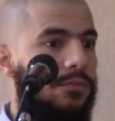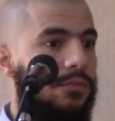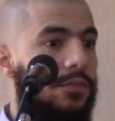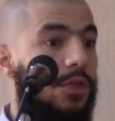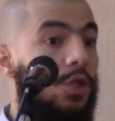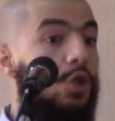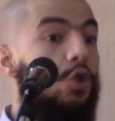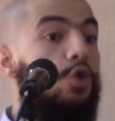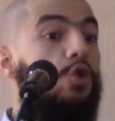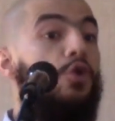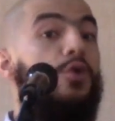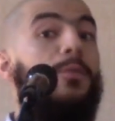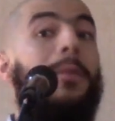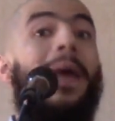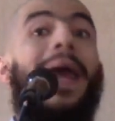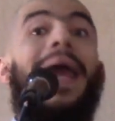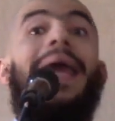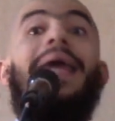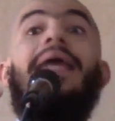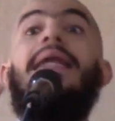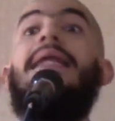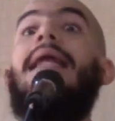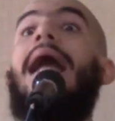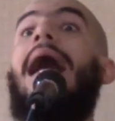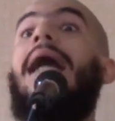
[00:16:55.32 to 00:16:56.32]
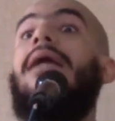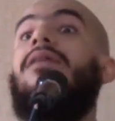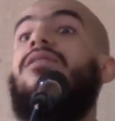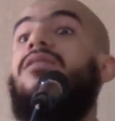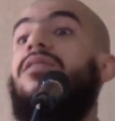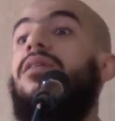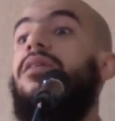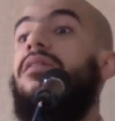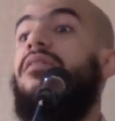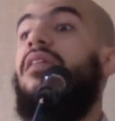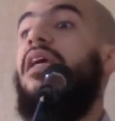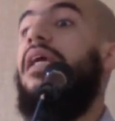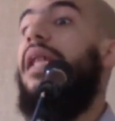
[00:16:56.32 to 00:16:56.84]
You may
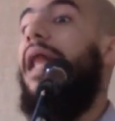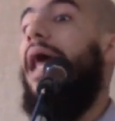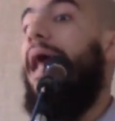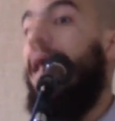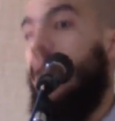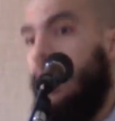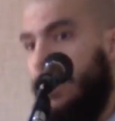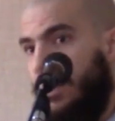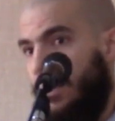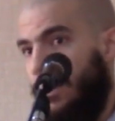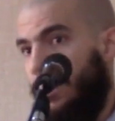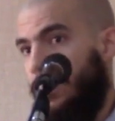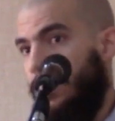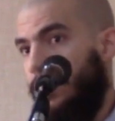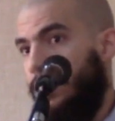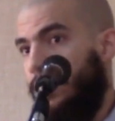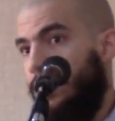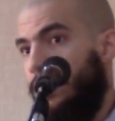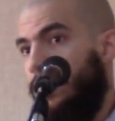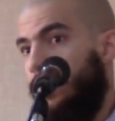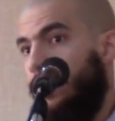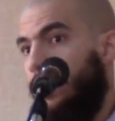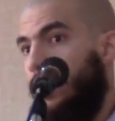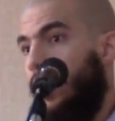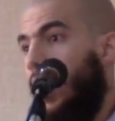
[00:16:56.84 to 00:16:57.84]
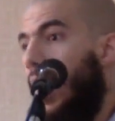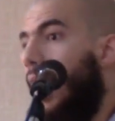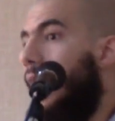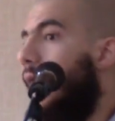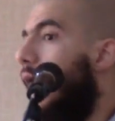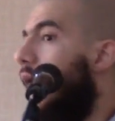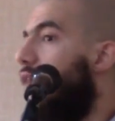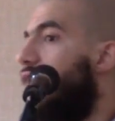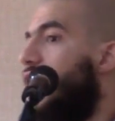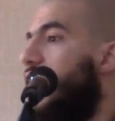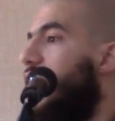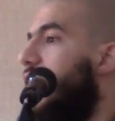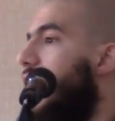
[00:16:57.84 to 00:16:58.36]
not delay
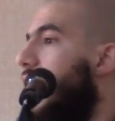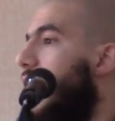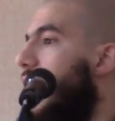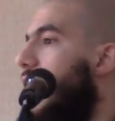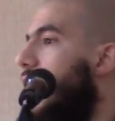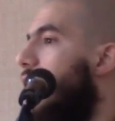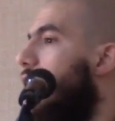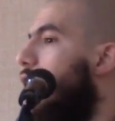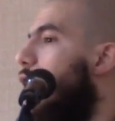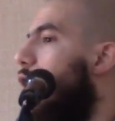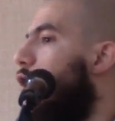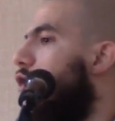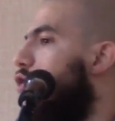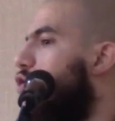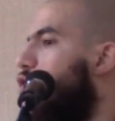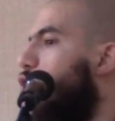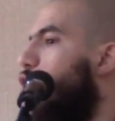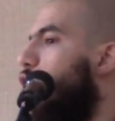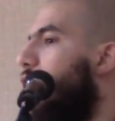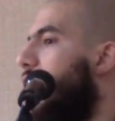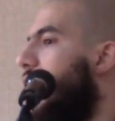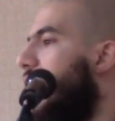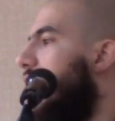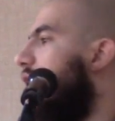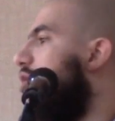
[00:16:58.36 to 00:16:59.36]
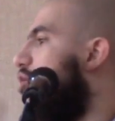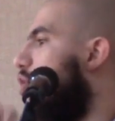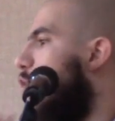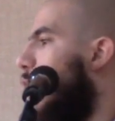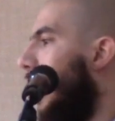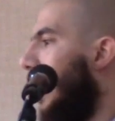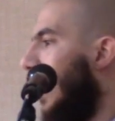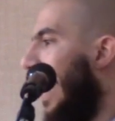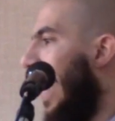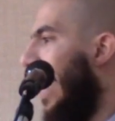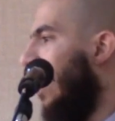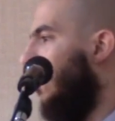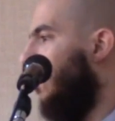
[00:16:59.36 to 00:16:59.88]
another year or 2 years or
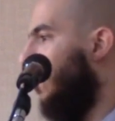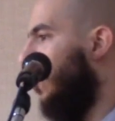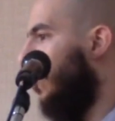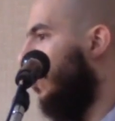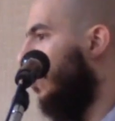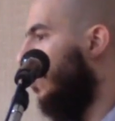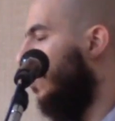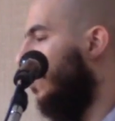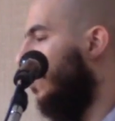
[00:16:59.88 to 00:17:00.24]
what have you.